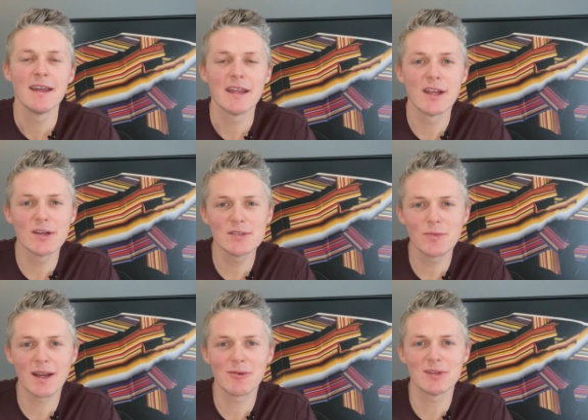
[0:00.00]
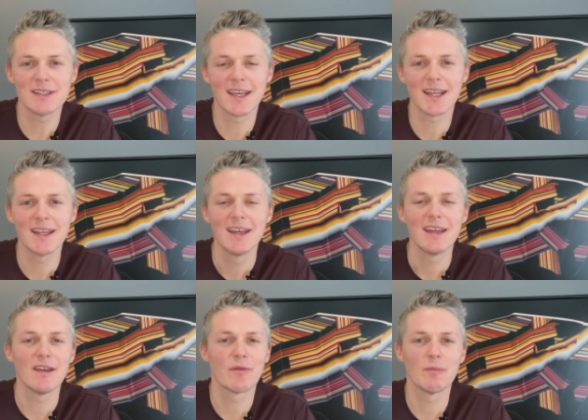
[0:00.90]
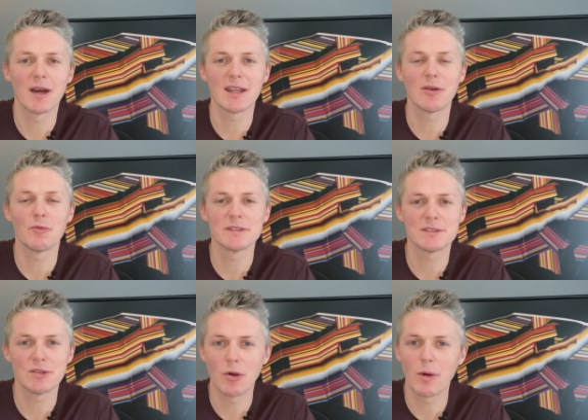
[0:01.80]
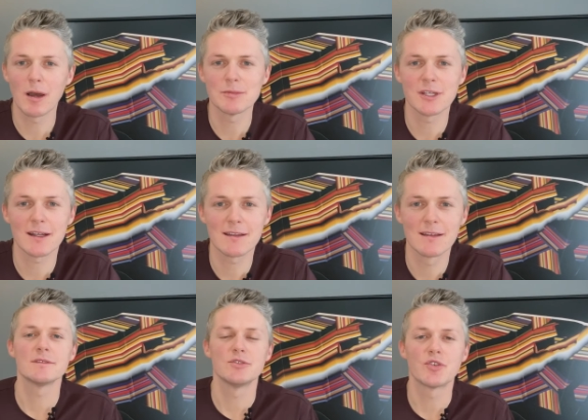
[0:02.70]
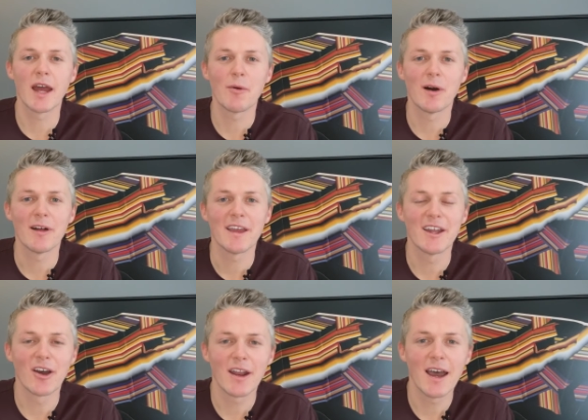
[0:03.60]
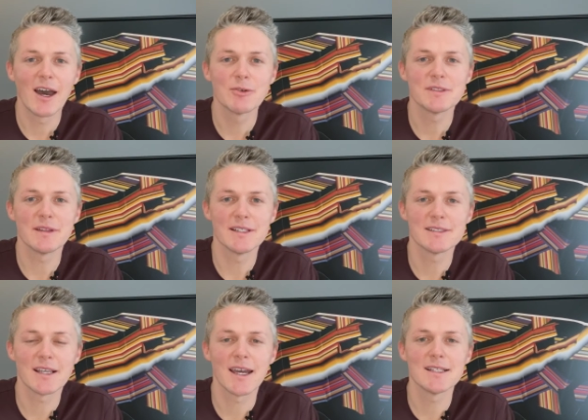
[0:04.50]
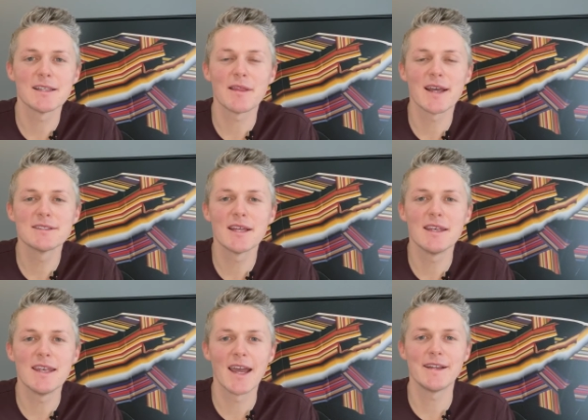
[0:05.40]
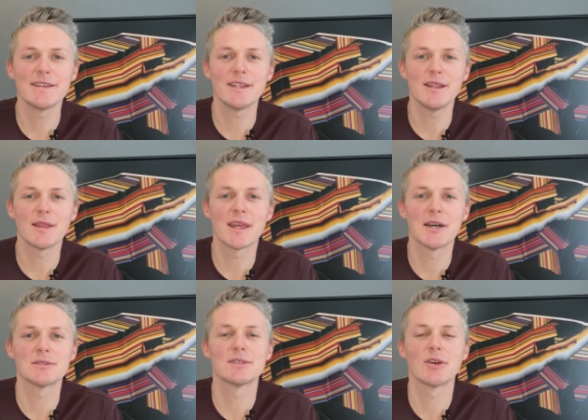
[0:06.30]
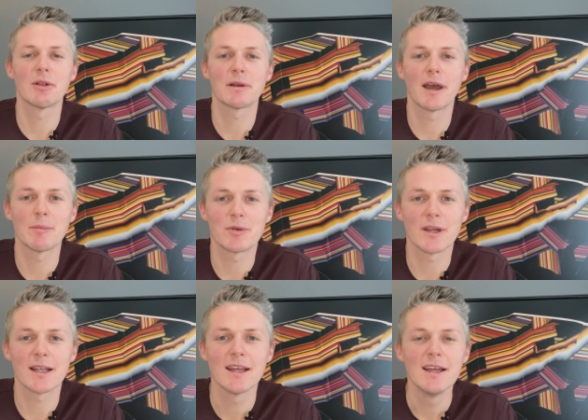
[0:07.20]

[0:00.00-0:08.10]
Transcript: Here's what I would get if money was no object. Drywall, and on a house this size, that's a $19,000 upgrade.